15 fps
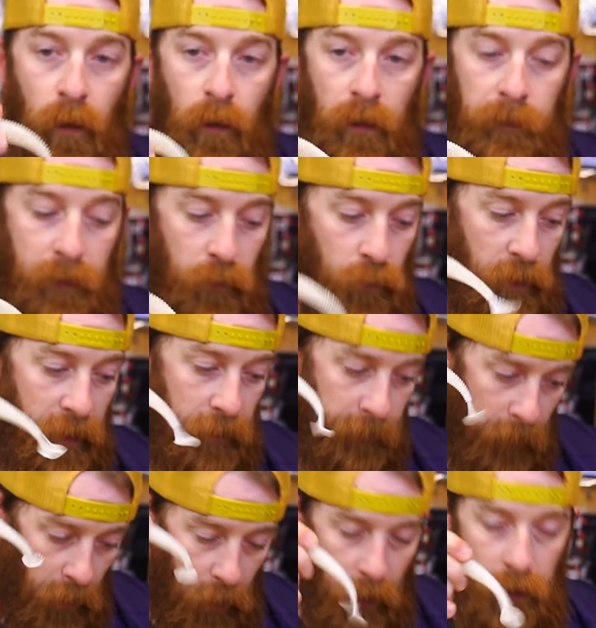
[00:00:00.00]
or I'm going to rig
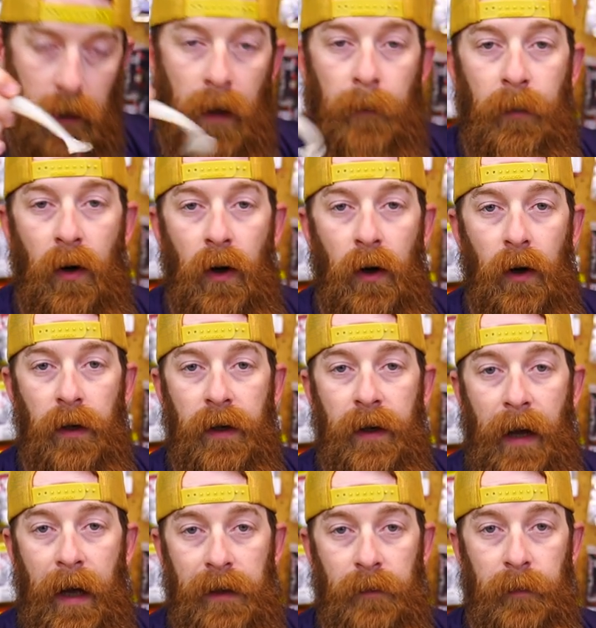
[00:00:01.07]
them all up on an
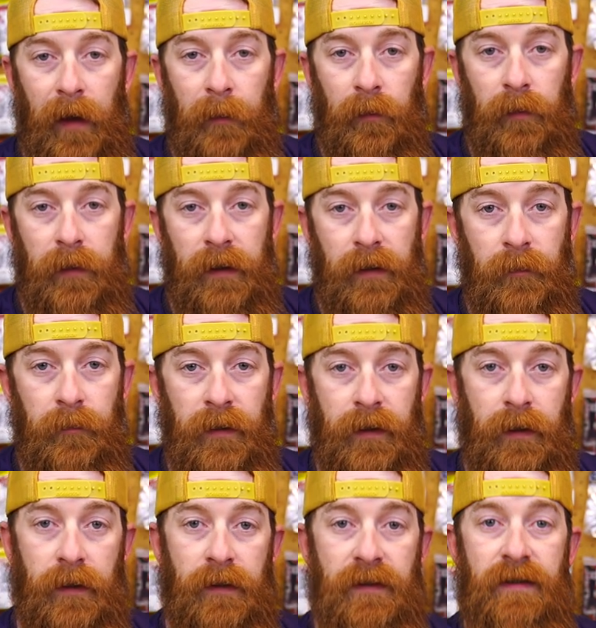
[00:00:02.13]
Alabama rig
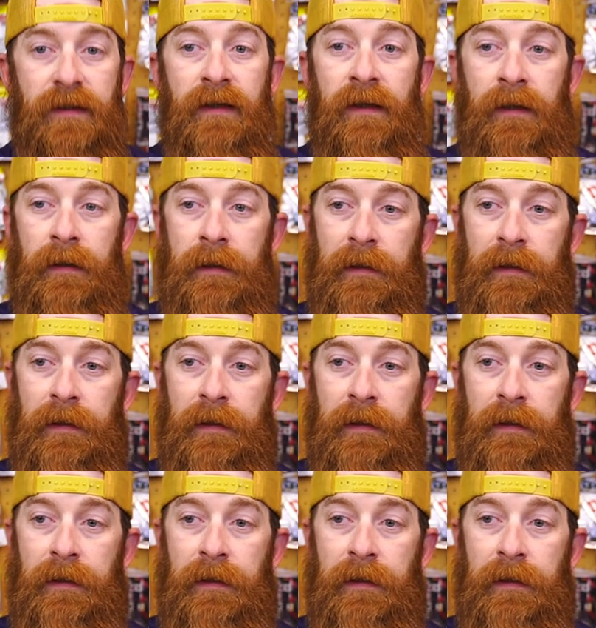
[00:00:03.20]
because